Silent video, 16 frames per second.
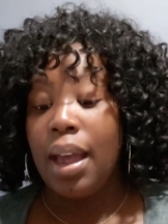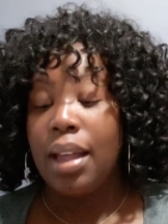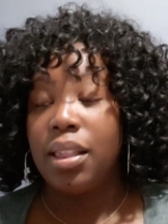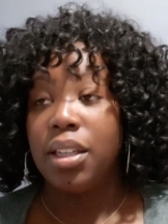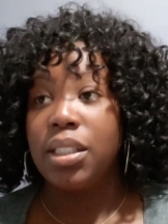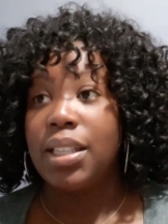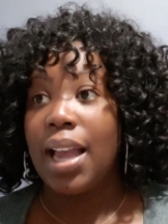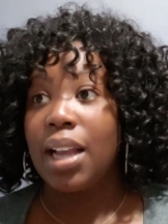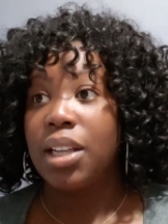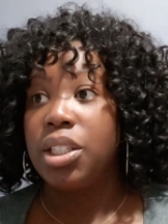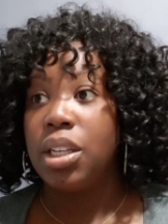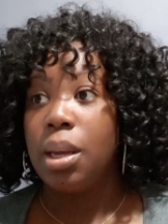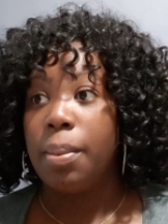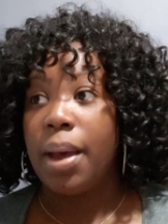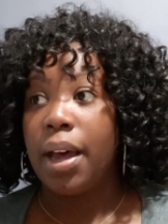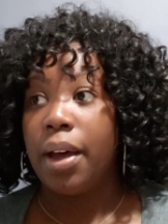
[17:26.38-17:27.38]
There's
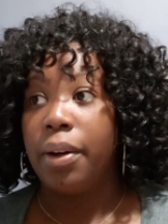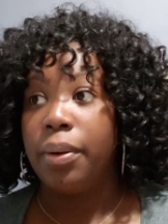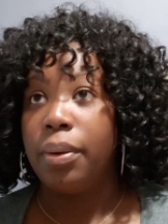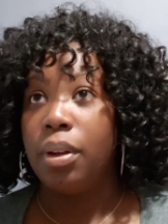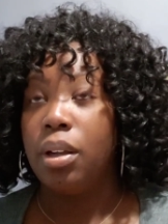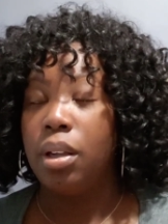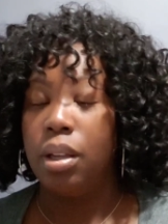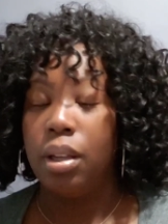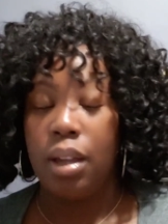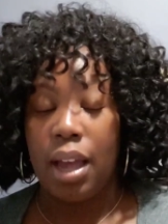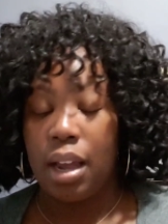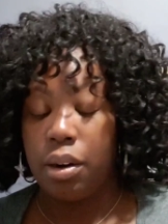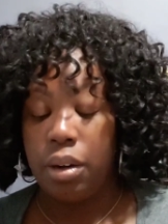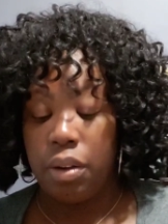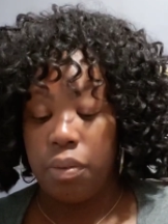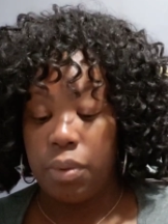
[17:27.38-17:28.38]
actually about, I
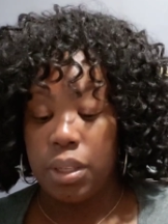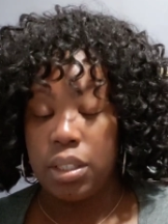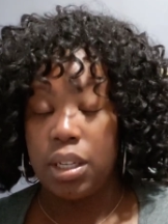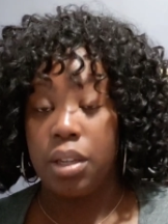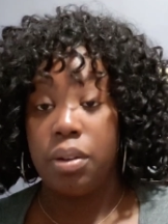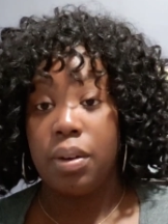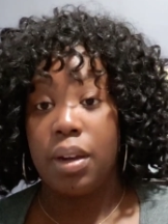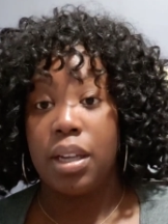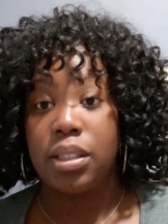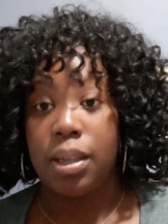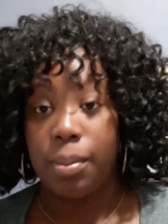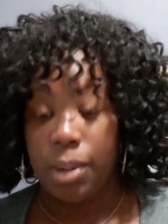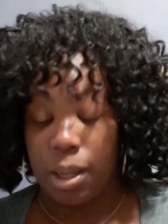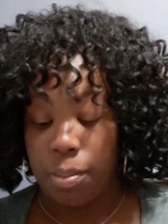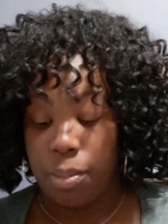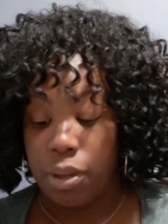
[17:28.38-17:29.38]
don't even want to tell you guys how
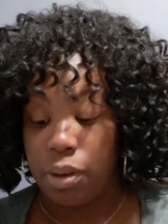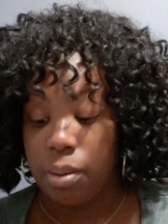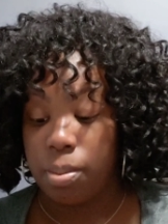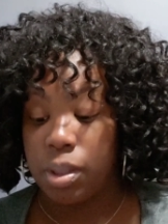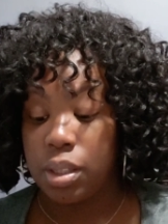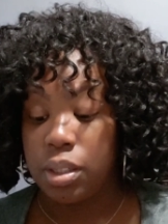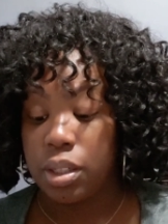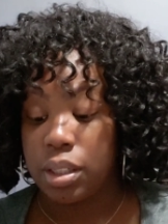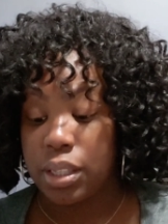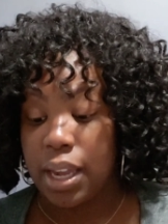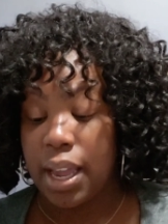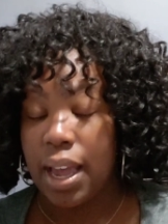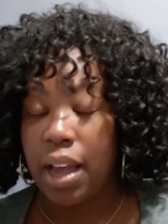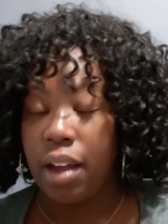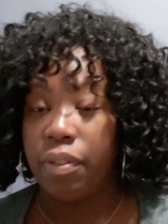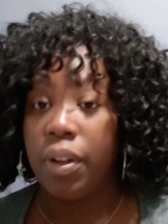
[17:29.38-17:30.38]
many beauty blenders I
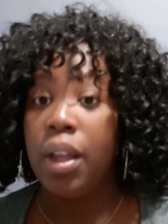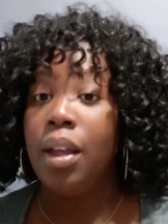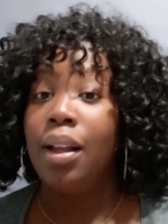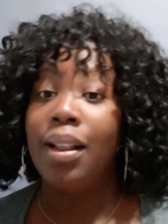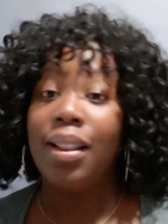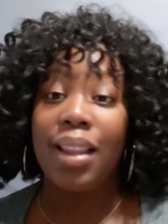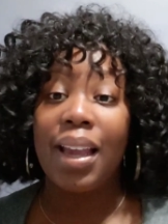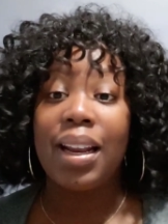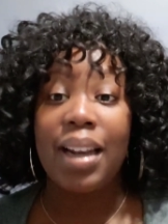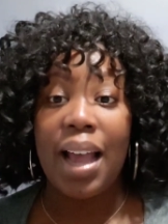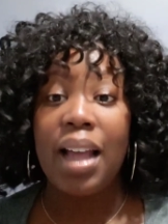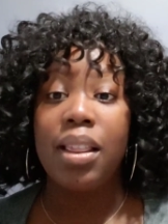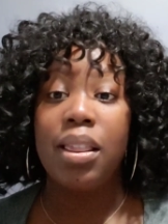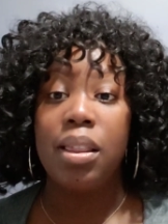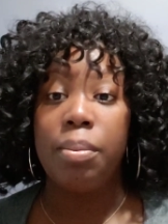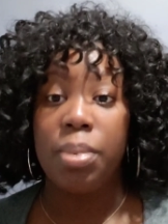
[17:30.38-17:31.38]
have. Like
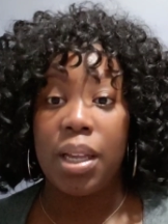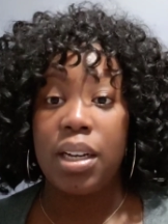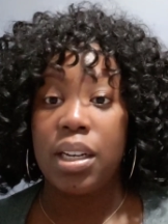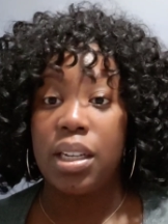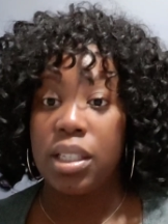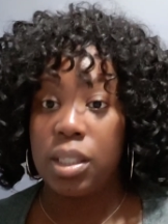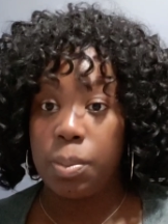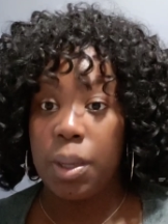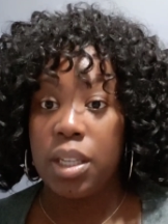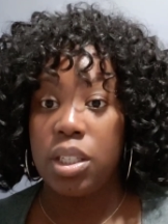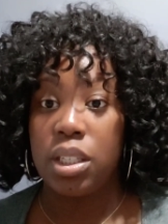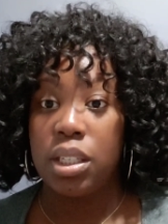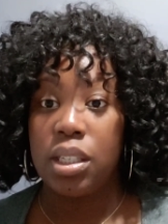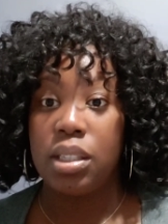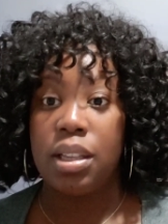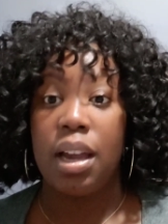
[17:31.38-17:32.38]
not the blending
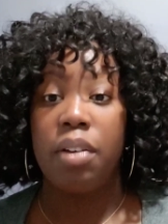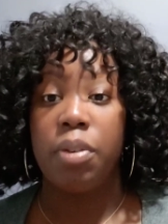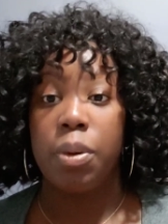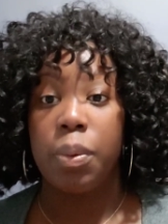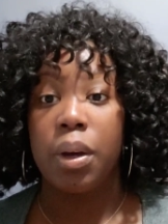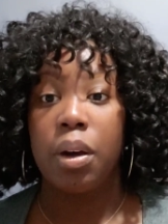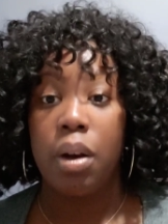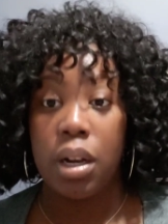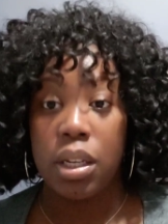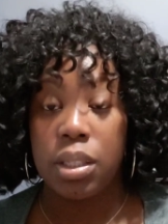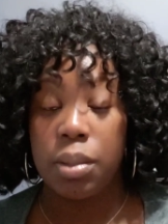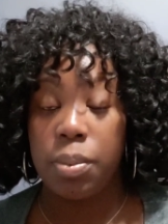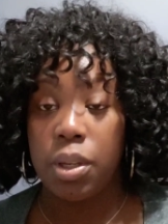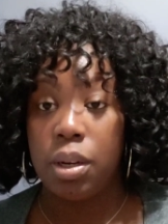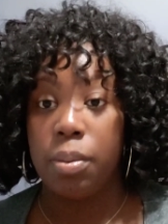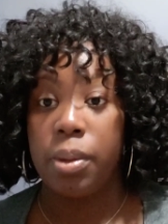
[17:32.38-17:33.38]
sponges that everyone calls a
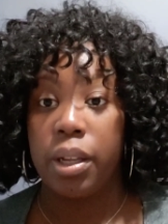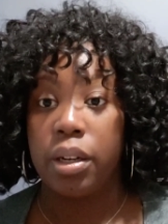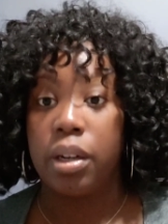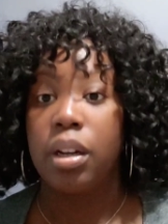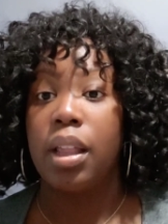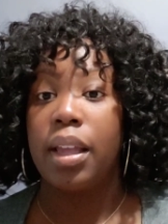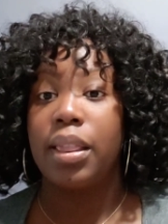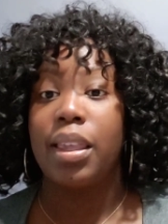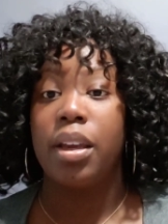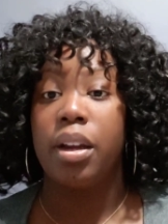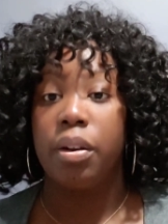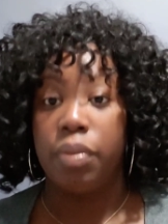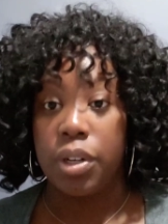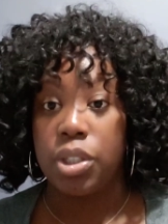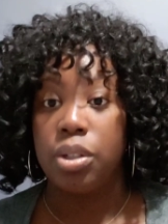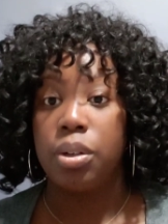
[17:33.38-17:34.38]
beauty blender, like the
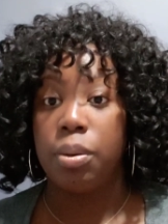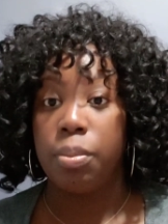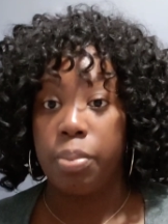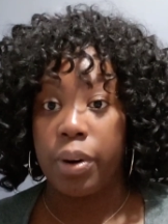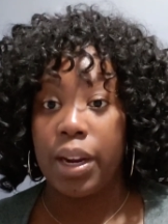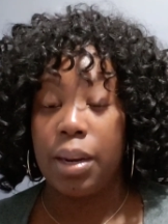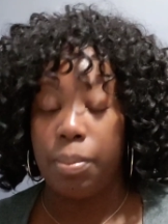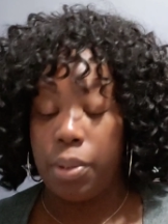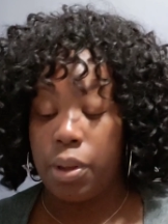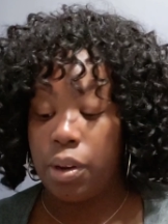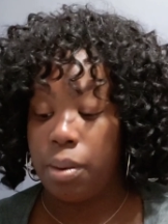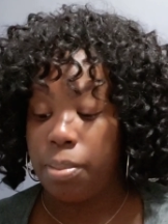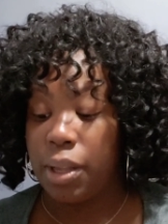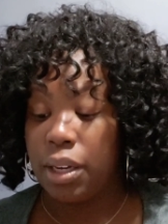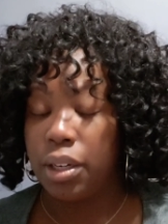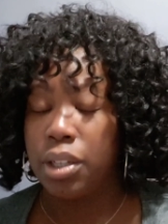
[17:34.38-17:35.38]
original brand beauty
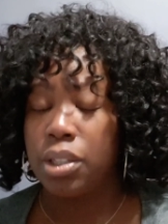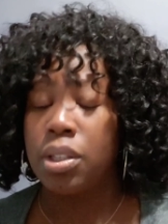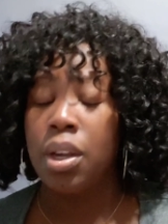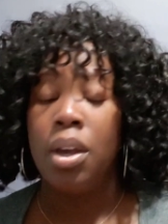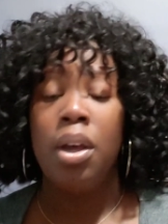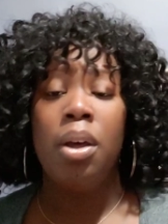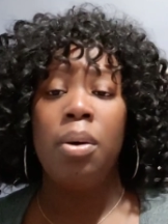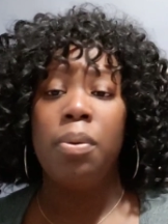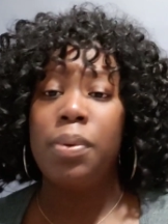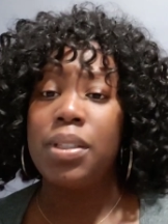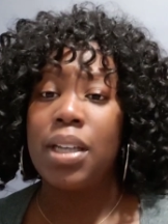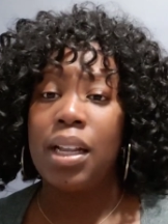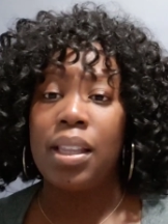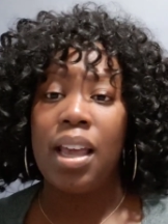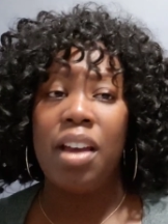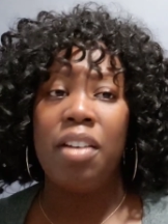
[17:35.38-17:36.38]
blenders, which
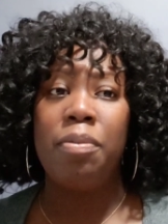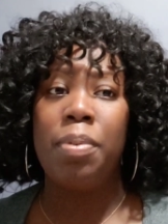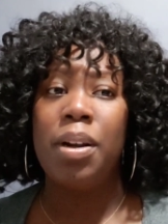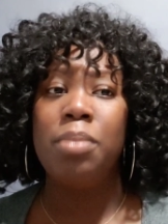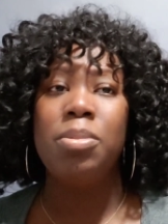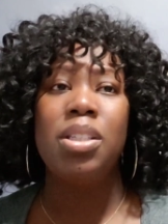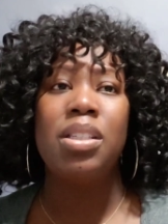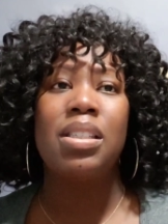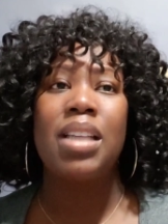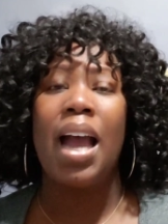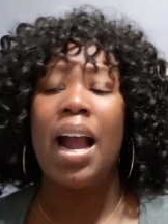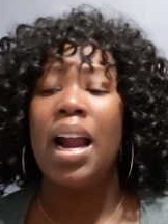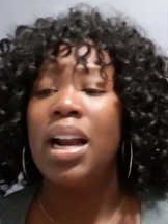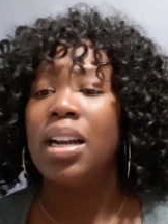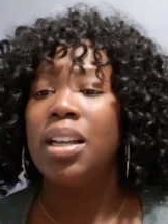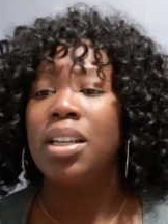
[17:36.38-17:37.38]
I love, but I'm just
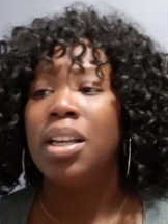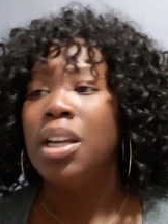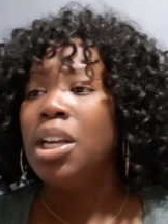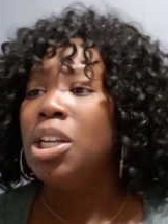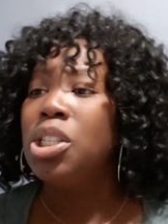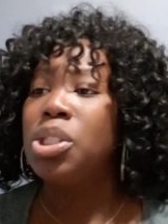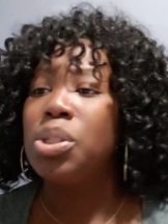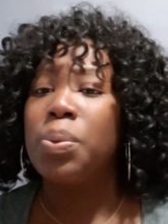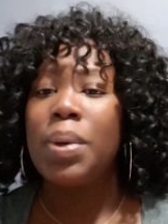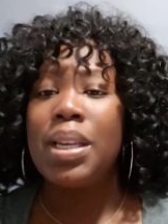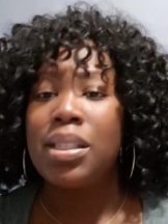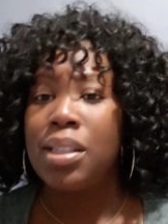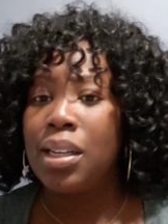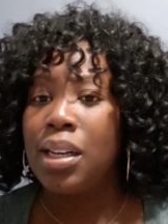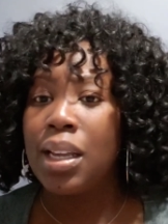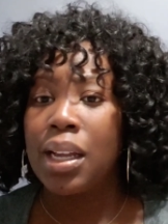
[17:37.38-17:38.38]
tired of
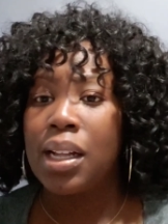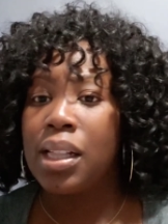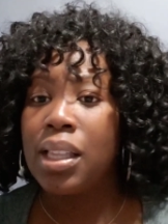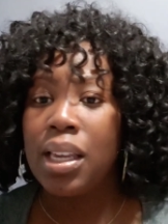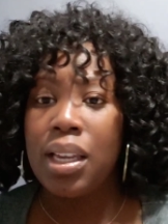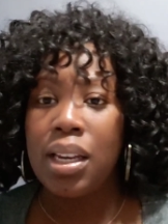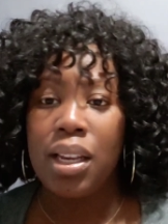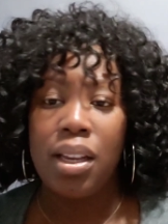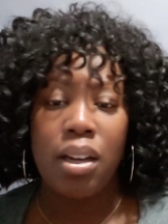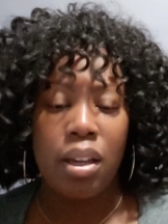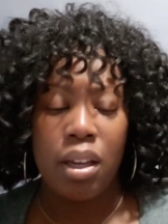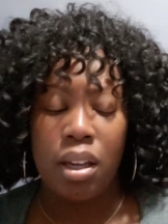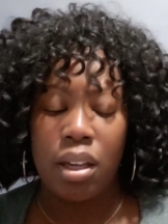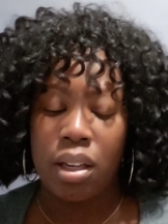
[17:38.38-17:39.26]
squeezing and cleaning.